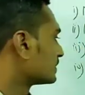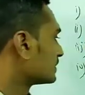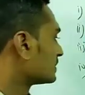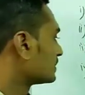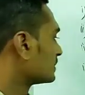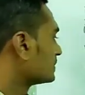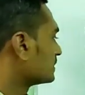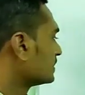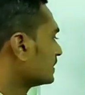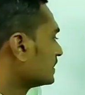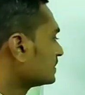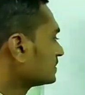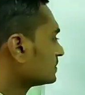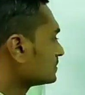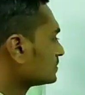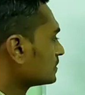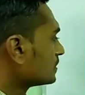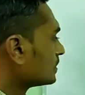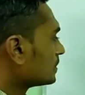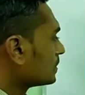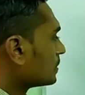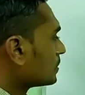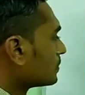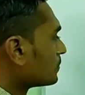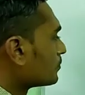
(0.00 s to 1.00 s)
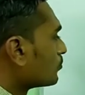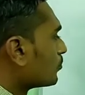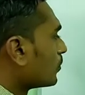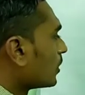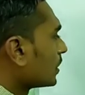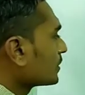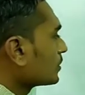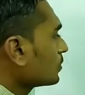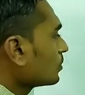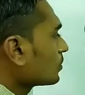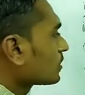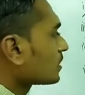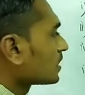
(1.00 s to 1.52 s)
Then
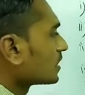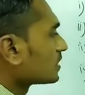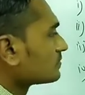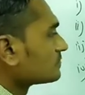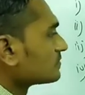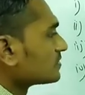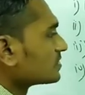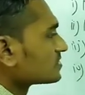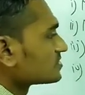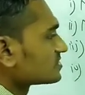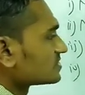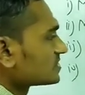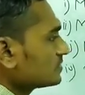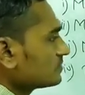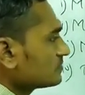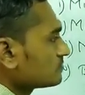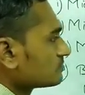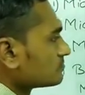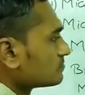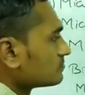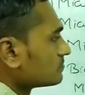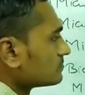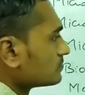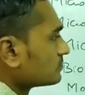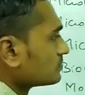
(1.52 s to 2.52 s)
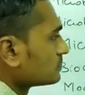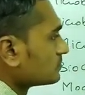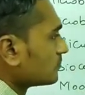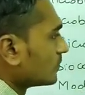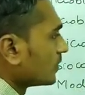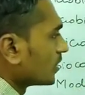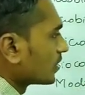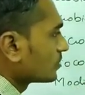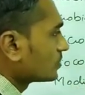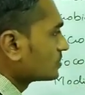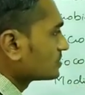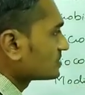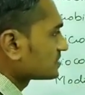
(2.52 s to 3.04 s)
bioconversion,
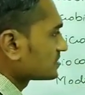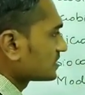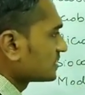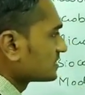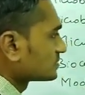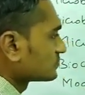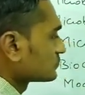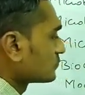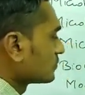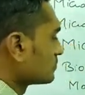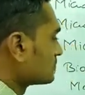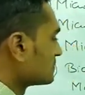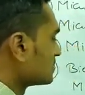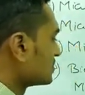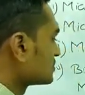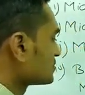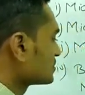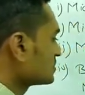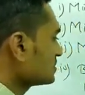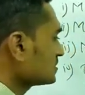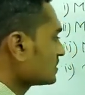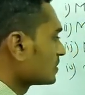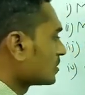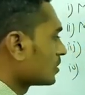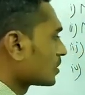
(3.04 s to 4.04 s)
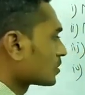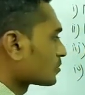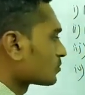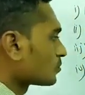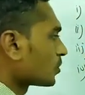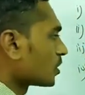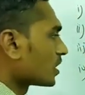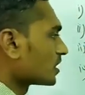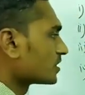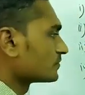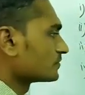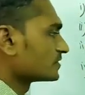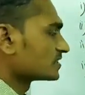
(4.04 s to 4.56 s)
biotransformation or
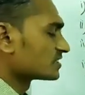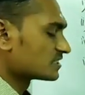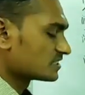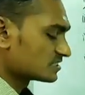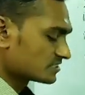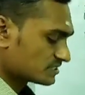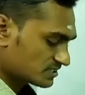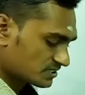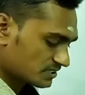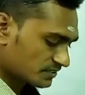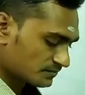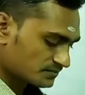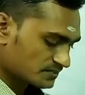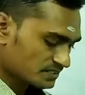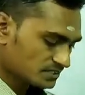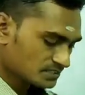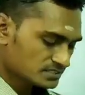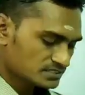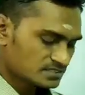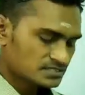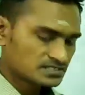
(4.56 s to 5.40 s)
modification of the